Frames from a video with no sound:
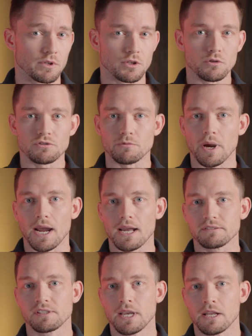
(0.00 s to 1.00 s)
with YouTube
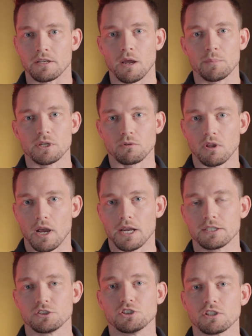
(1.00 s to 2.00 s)
ads, not being
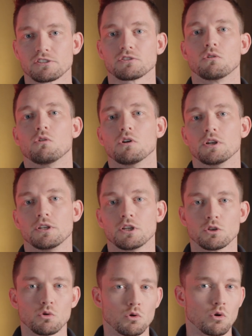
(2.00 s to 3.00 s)
reliant just on
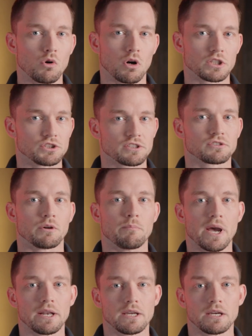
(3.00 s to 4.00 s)
Google or just on
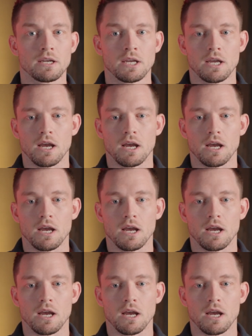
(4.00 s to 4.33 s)
Meta.